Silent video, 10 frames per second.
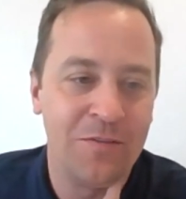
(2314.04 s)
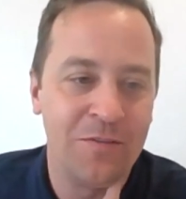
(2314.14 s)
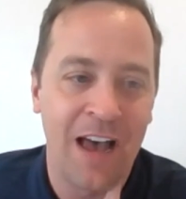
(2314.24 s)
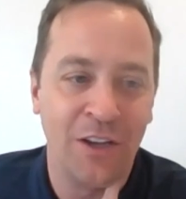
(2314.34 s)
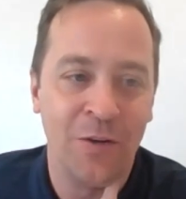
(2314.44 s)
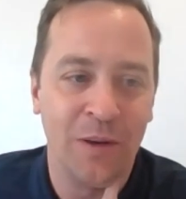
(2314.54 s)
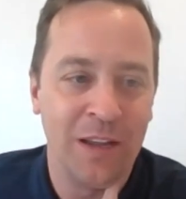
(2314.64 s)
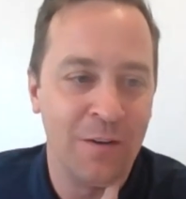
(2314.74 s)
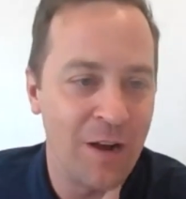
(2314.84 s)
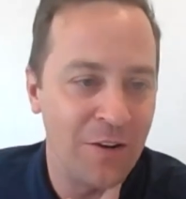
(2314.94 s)
value
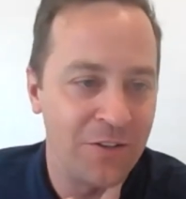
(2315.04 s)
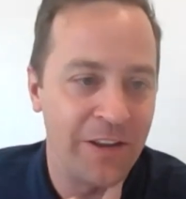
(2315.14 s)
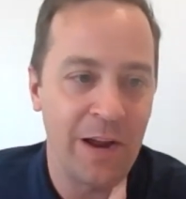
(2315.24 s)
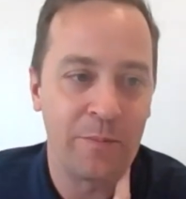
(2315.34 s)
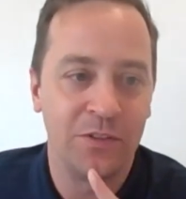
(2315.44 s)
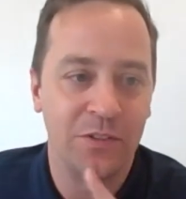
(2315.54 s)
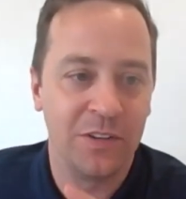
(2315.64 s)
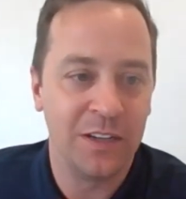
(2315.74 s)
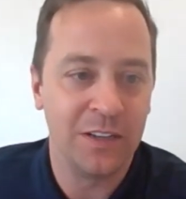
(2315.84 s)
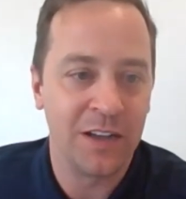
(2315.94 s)
and relish that
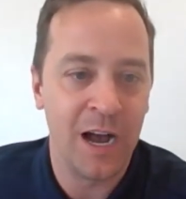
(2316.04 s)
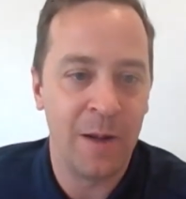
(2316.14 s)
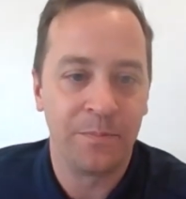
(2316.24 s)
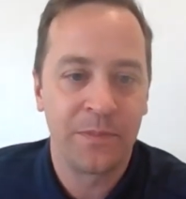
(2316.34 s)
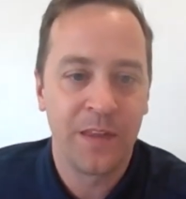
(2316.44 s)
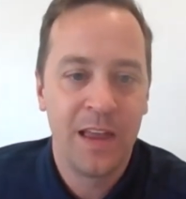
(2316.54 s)
opportunity. I